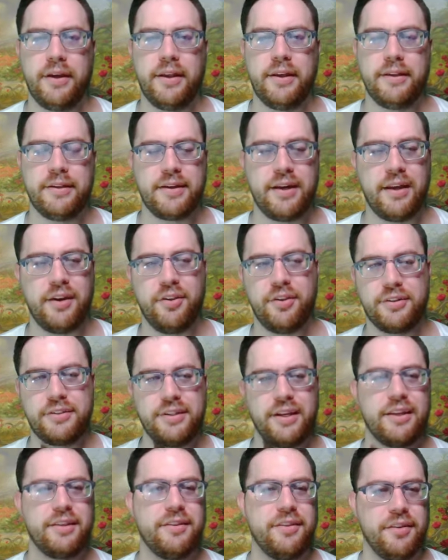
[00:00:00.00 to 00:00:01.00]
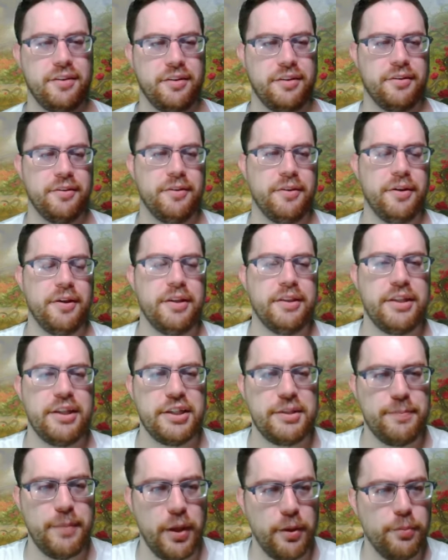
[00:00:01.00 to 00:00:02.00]
and it kind of looks like the
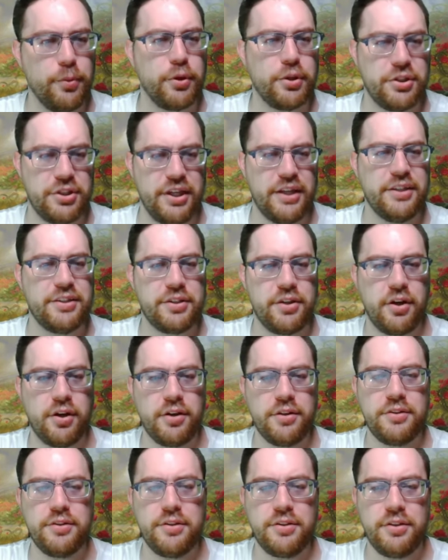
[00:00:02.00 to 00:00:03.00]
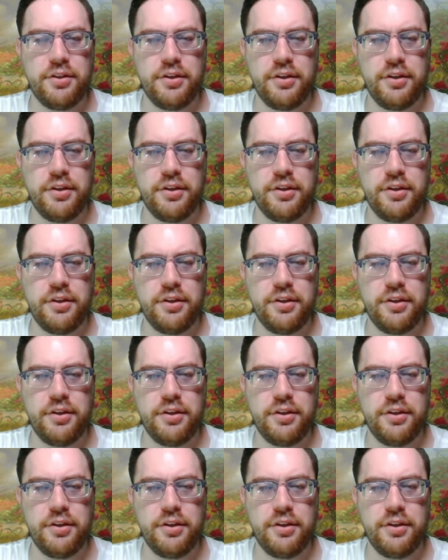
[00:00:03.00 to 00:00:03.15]
spellbook Jace cards.